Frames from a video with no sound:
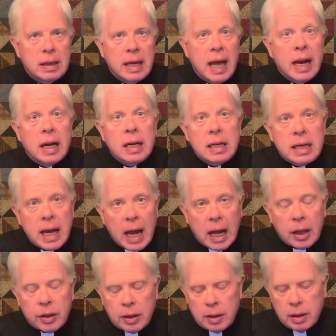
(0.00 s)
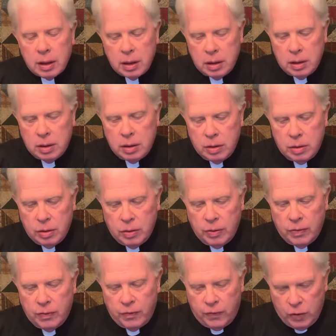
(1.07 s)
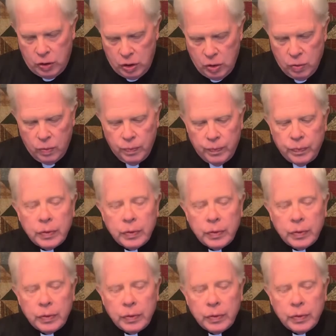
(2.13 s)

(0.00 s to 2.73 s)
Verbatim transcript: and in death for you.